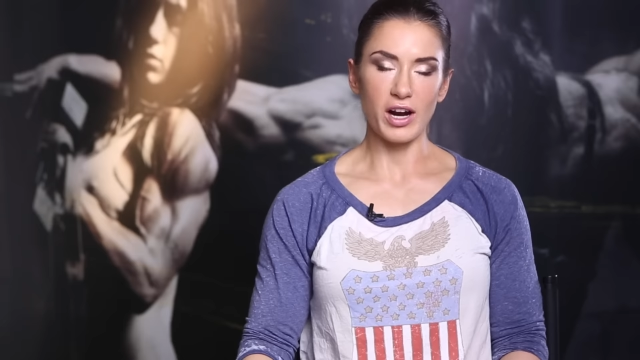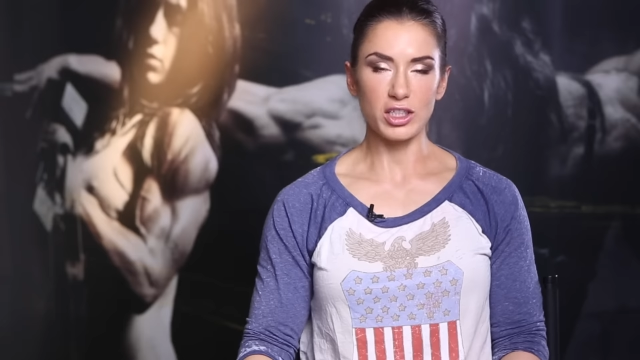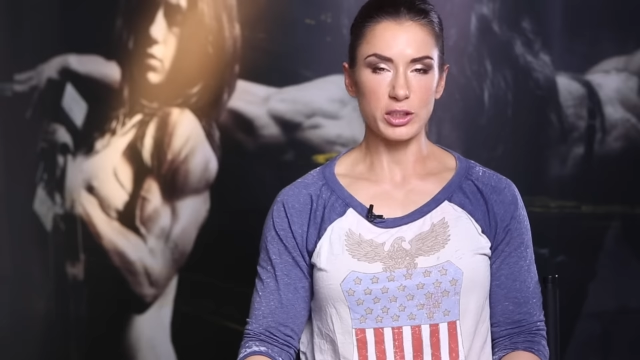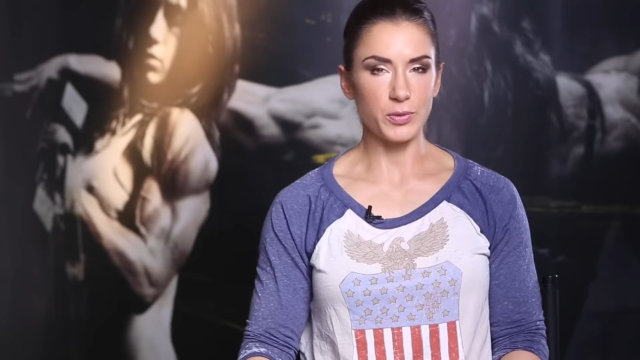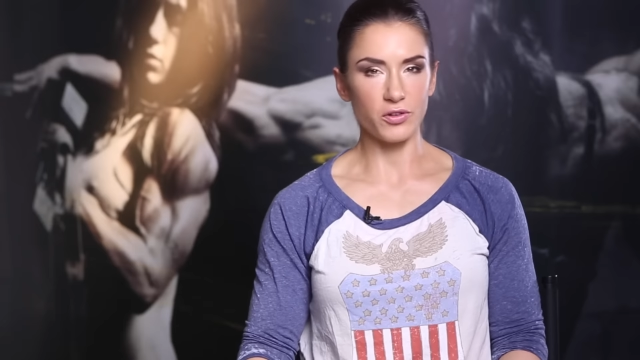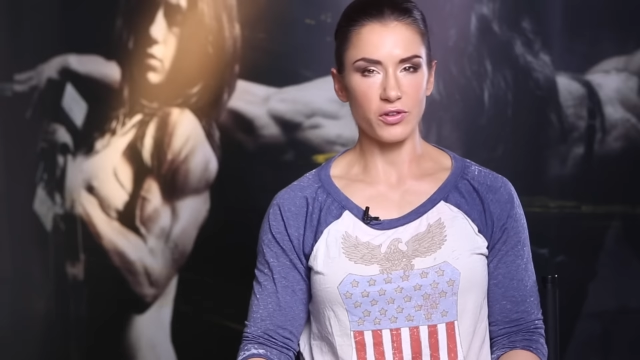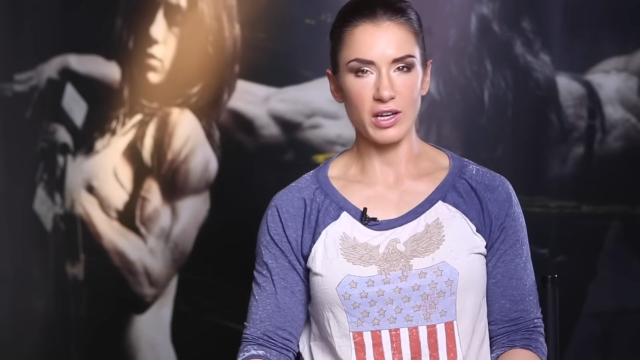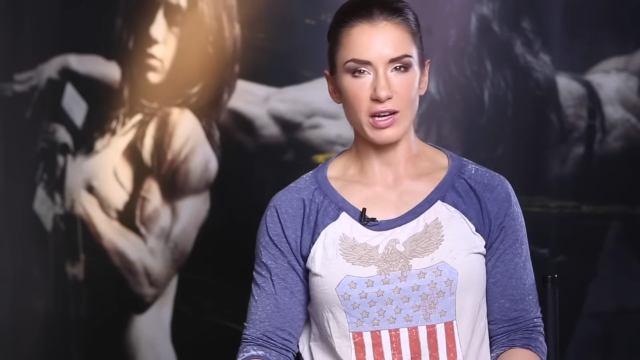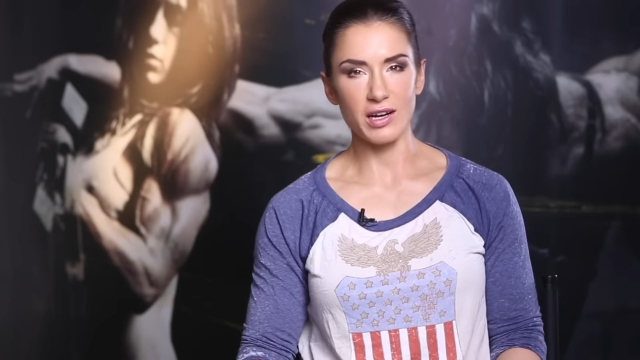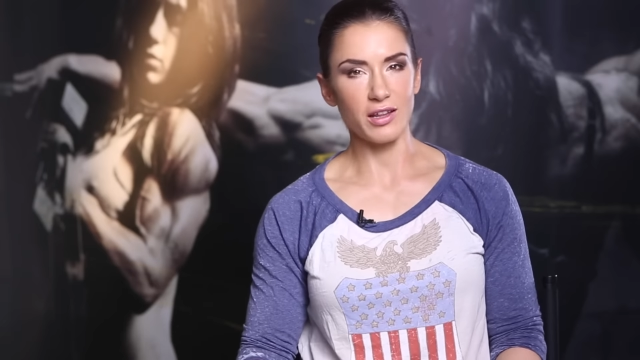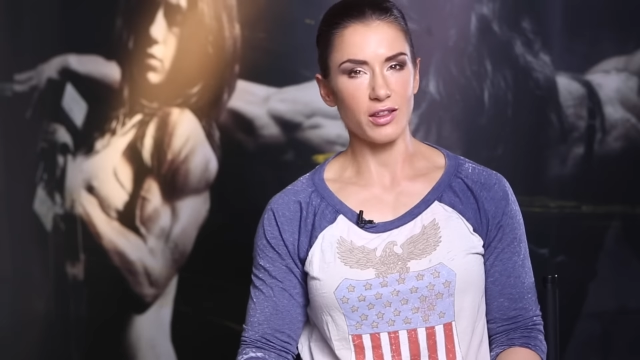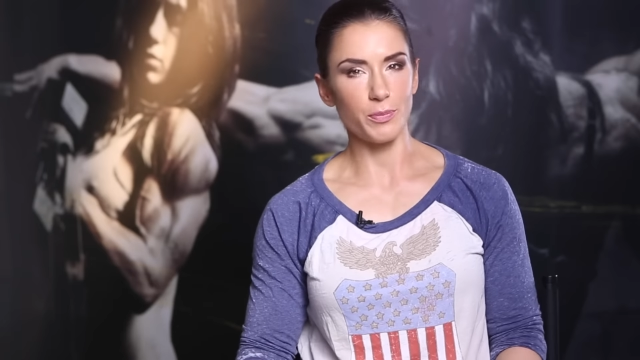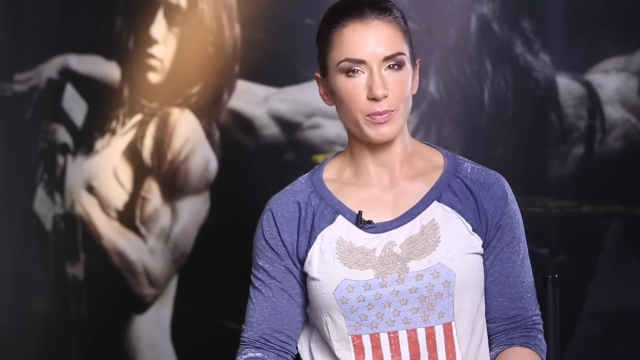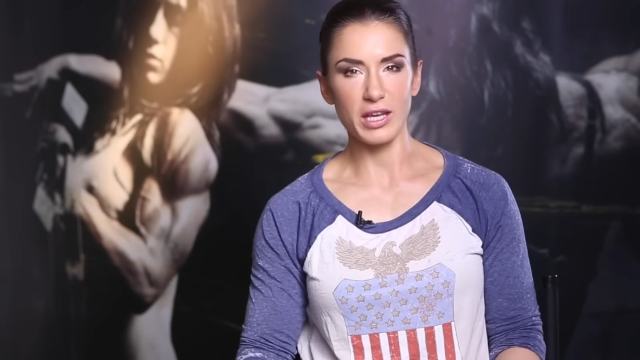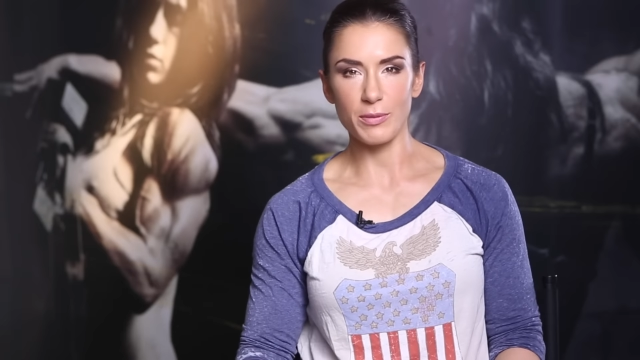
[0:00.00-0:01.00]
rice protein
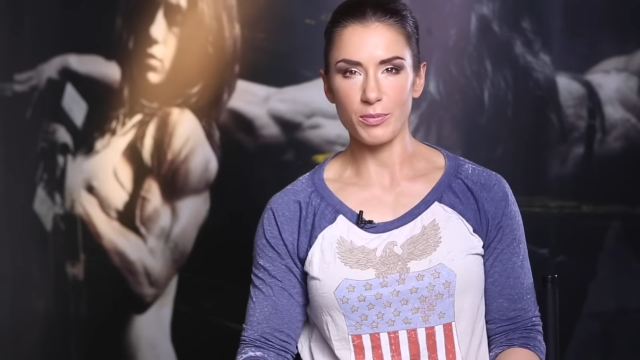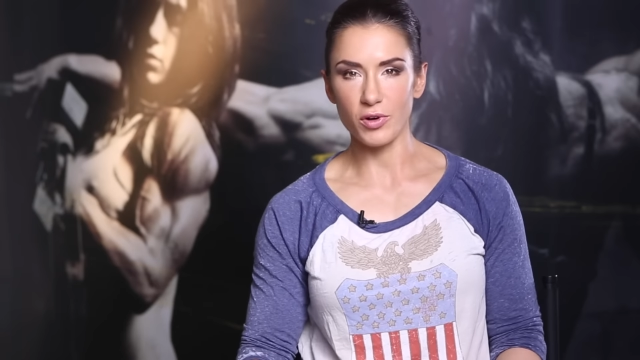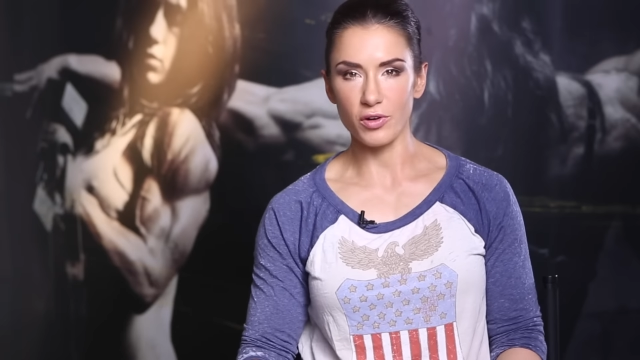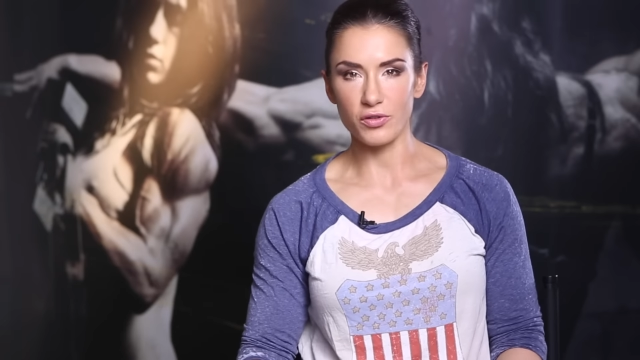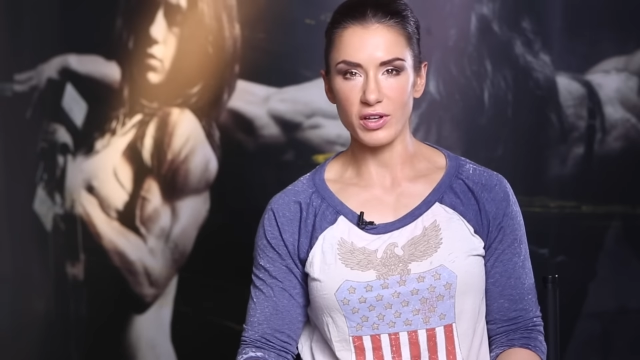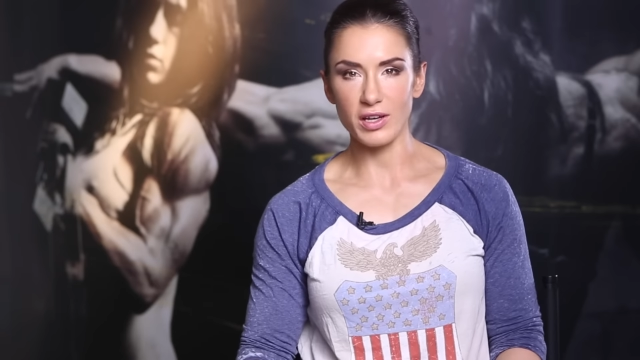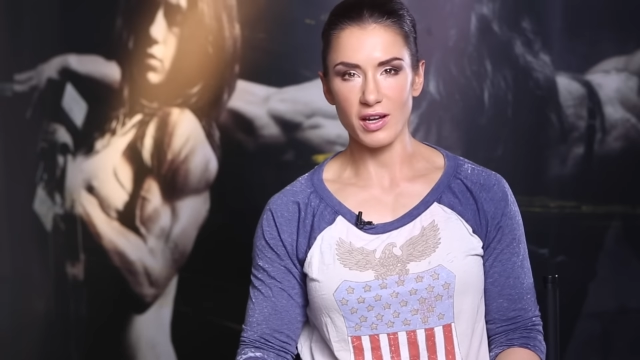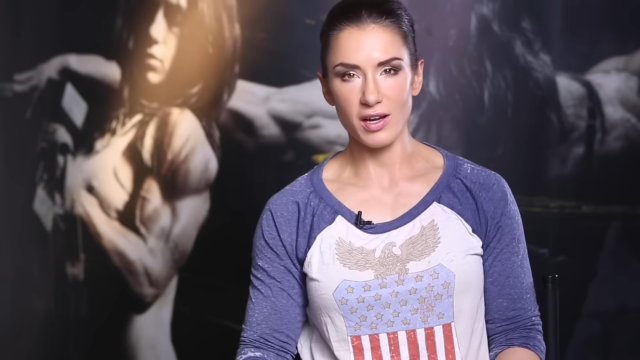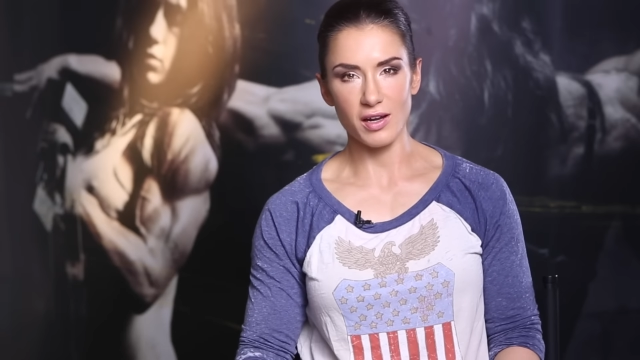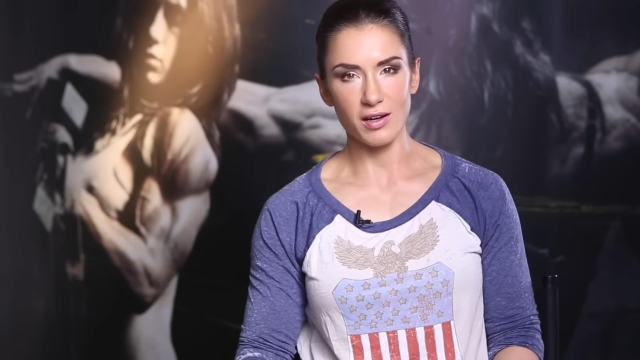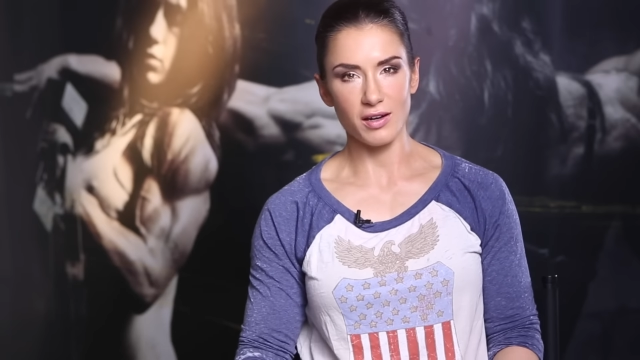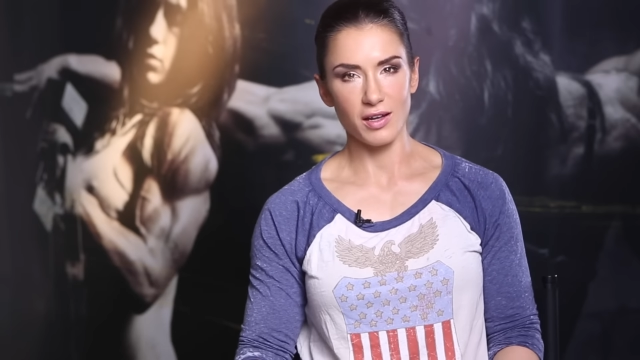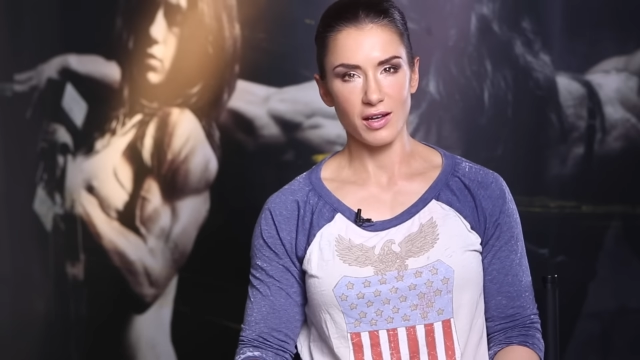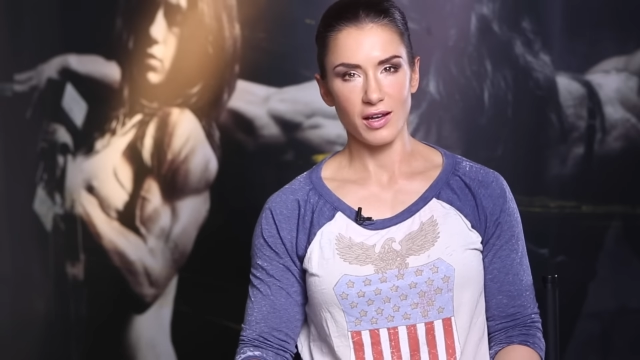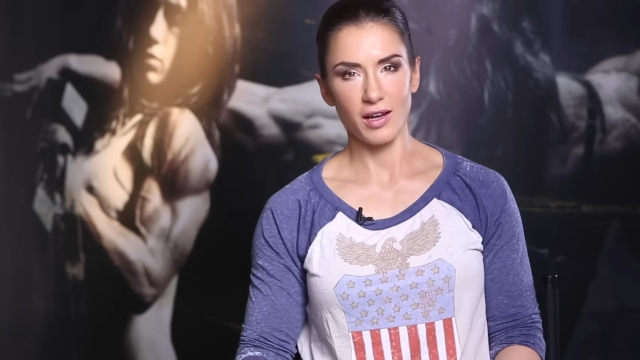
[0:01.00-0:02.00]
and the pea
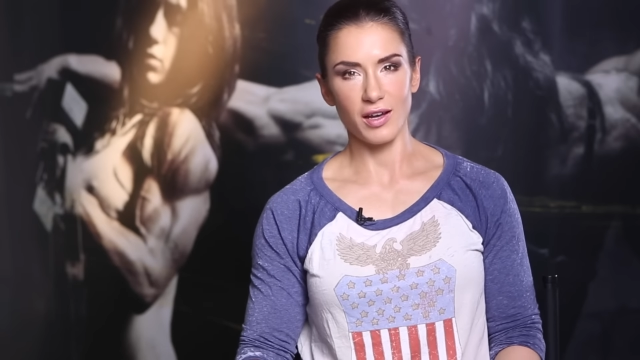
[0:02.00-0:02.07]
protein